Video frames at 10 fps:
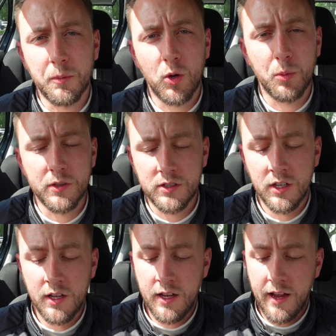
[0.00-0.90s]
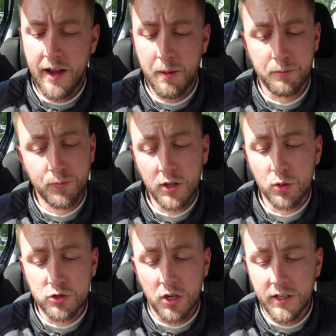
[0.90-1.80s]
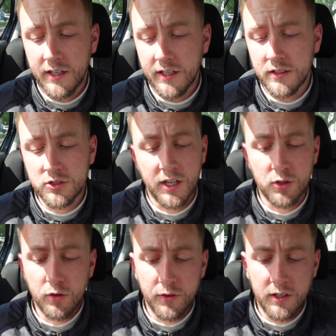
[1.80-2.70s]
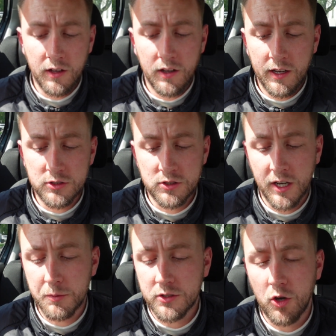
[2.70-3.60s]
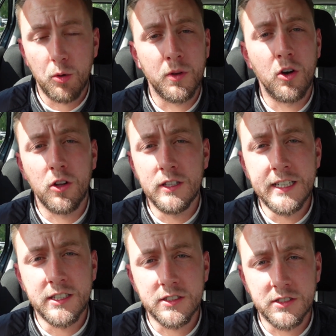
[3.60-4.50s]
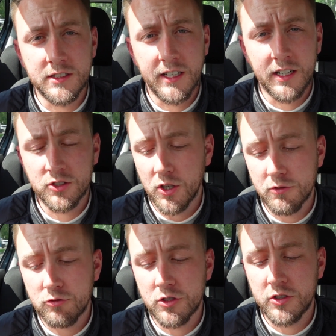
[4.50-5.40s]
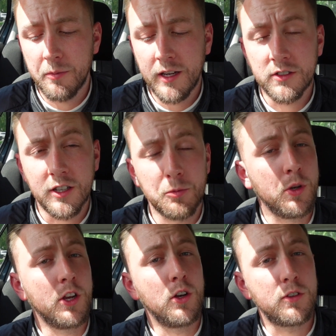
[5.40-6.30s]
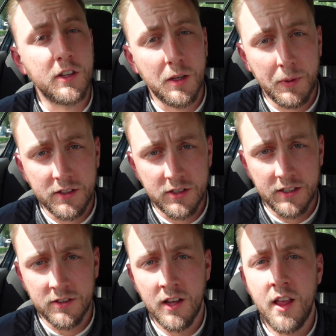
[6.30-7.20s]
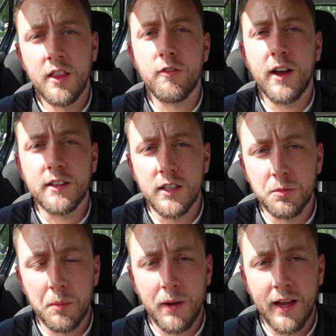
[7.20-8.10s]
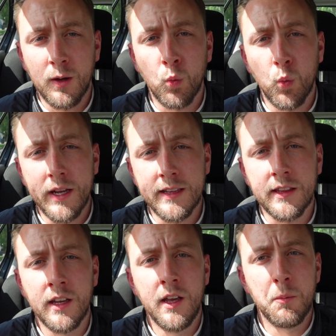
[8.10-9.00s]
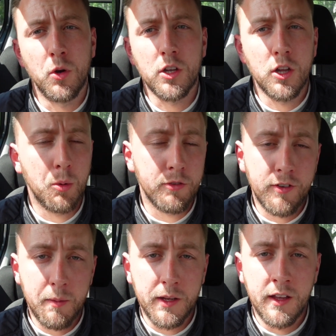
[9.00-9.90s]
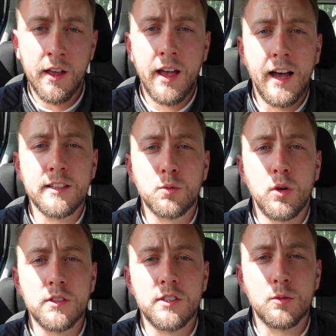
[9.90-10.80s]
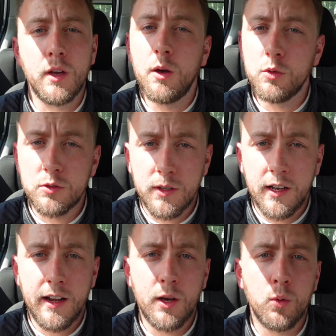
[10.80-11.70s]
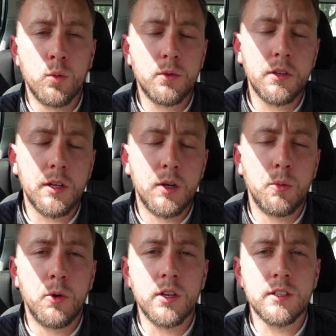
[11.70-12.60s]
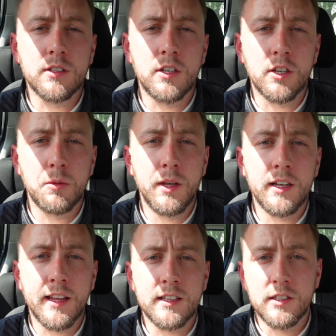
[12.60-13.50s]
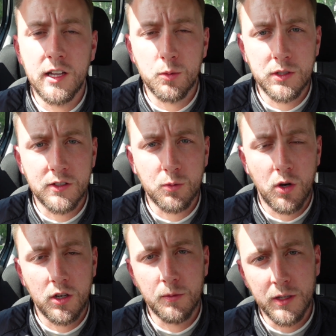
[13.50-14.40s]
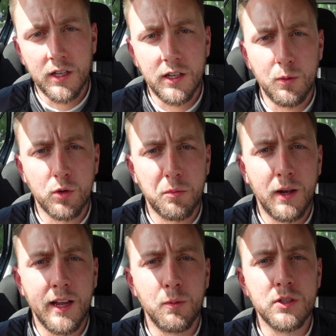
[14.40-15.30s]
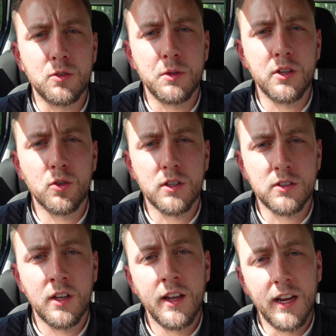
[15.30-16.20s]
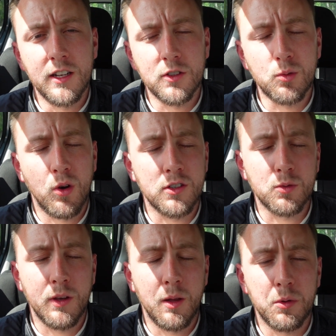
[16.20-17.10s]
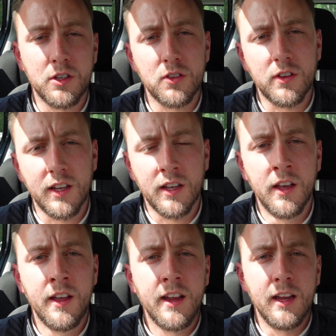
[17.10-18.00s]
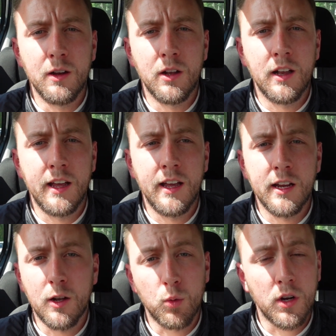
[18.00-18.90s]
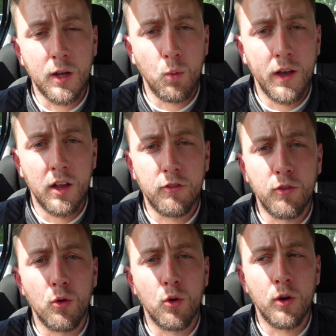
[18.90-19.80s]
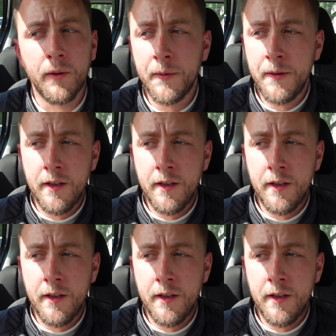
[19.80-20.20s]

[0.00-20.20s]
the moment. Um, you know, John Egan, Shane Duffy, Seamus Coleman, all leaders in there. Cyrus Christie makes sense, but I also think it makes sense the fact that he's been playing with Michael Obafemi at Swansea as well, which will allow, you know, Michael to kind of come in and get settled with the squad, albeit he would have played with some of the others in the squad as well. But I just think it'll uh, it'll work out well for